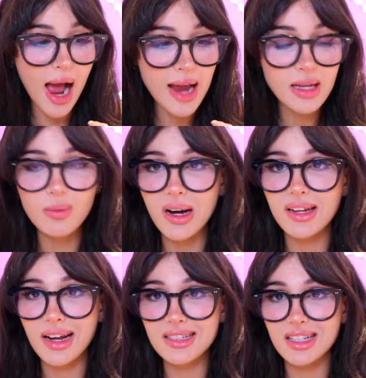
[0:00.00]
I can
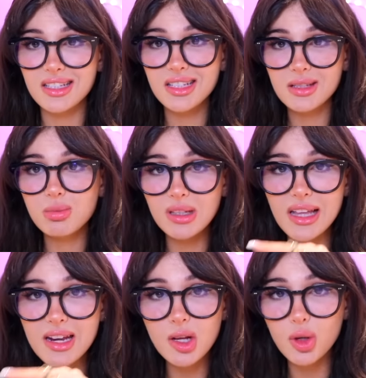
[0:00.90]
recognize this. This is
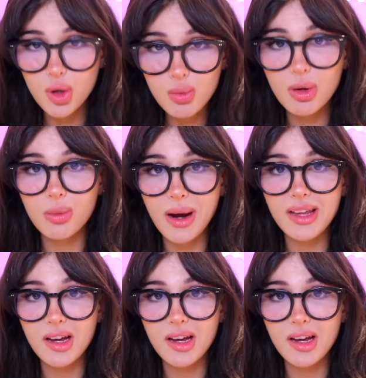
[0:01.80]
millennial humor right